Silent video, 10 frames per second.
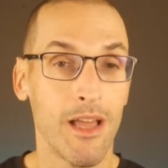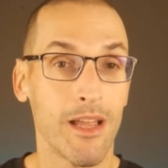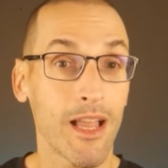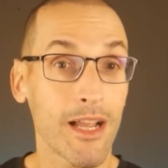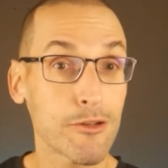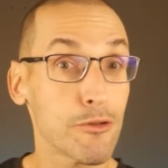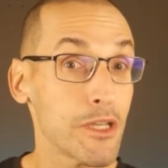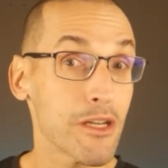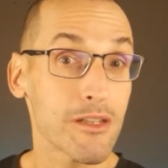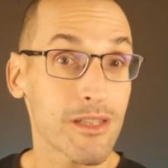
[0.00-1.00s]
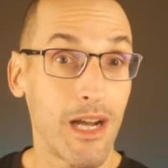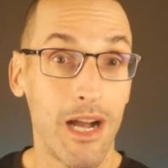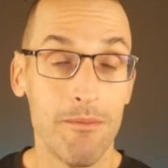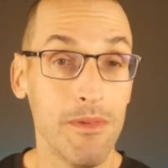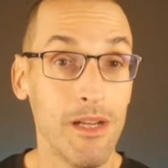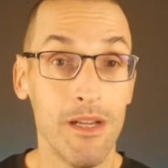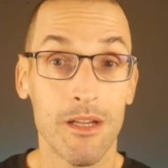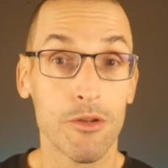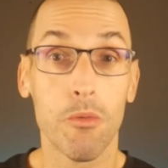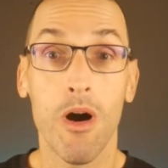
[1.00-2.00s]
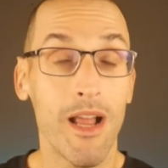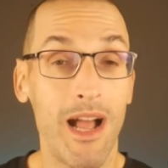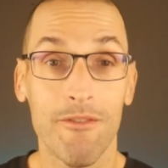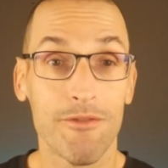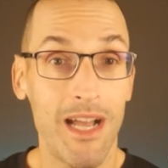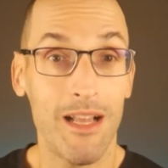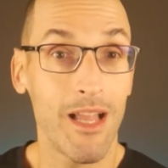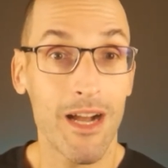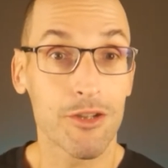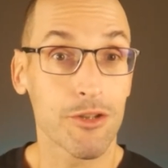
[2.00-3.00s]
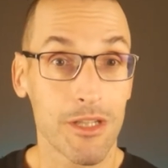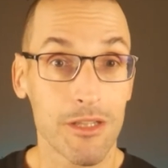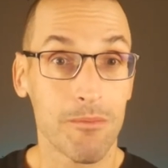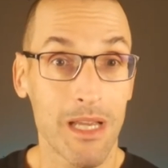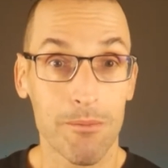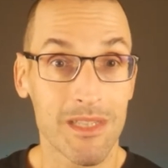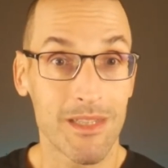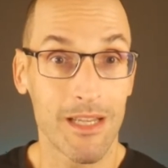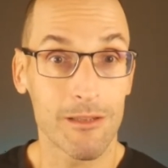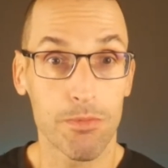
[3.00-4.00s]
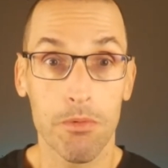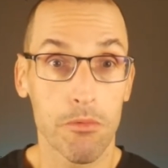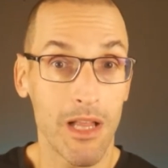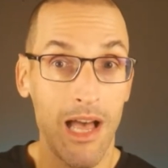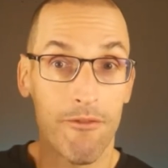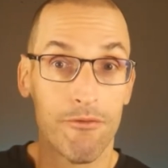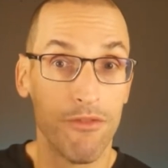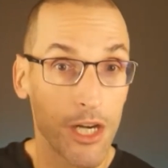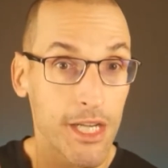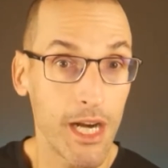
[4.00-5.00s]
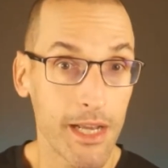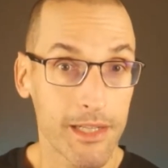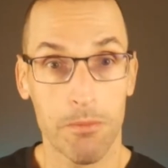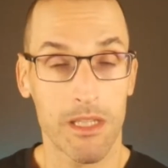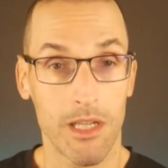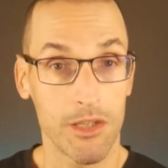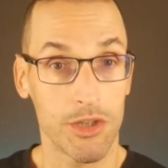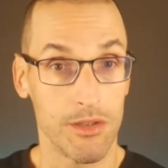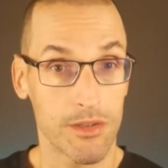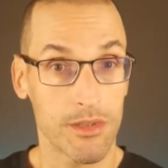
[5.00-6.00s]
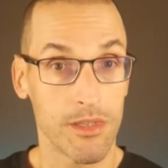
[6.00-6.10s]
In like 2 years' time, you won't have that luxury to make mistakes. People will have very high expectations.